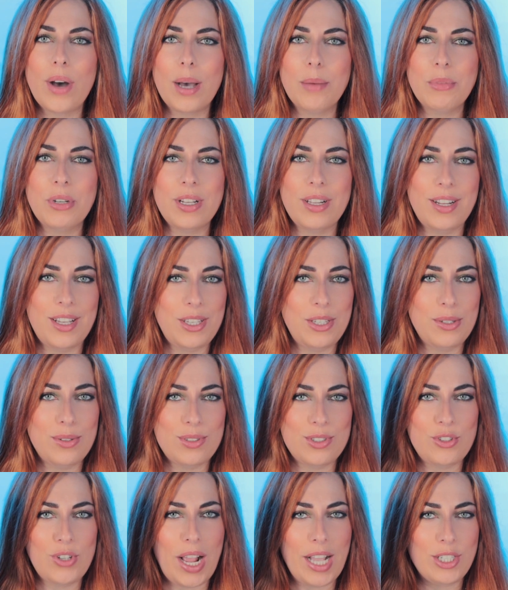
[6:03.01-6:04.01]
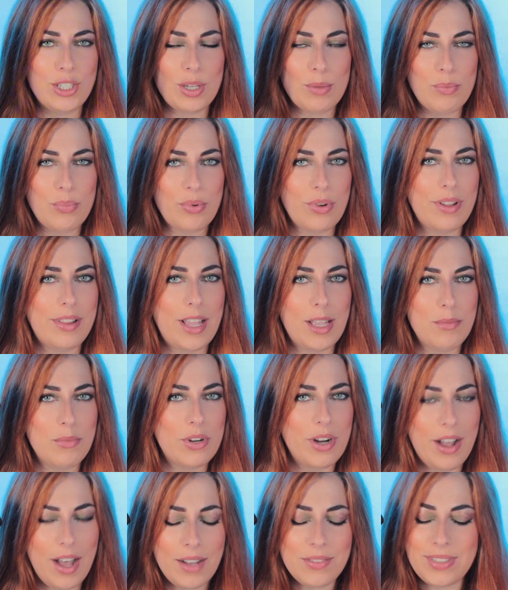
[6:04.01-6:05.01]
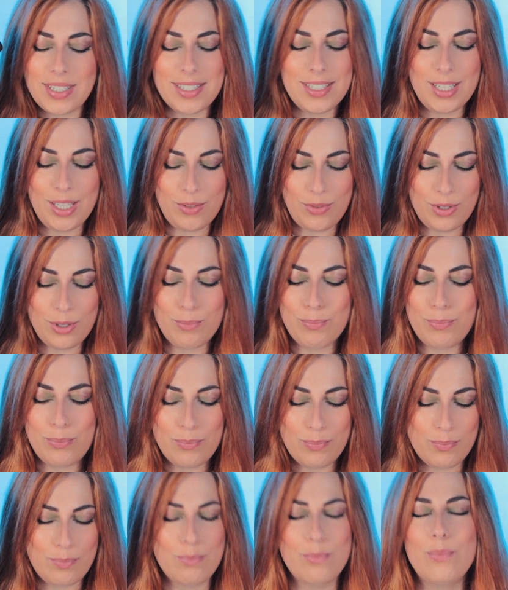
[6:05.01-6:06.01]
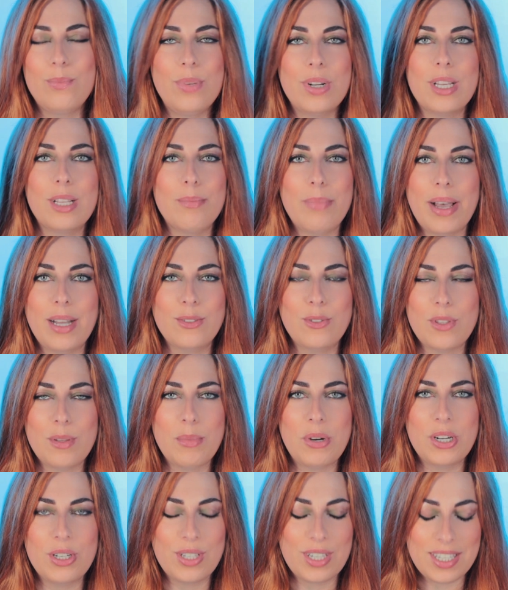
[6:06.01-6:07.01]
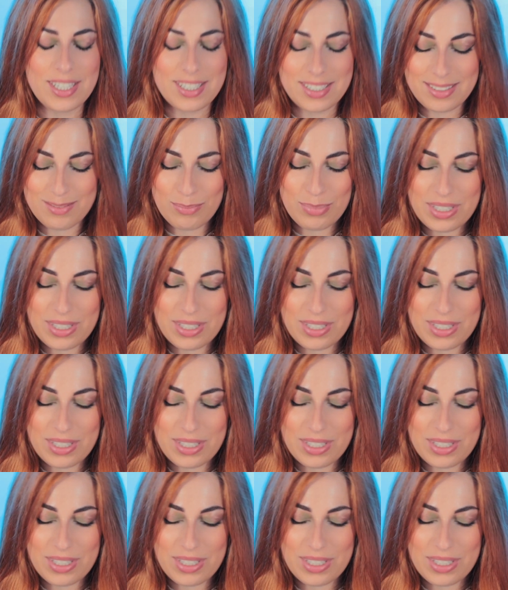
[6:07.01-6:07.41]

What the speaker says: I'm gonna use dry shampoo a lot more often if you bring it back to the market,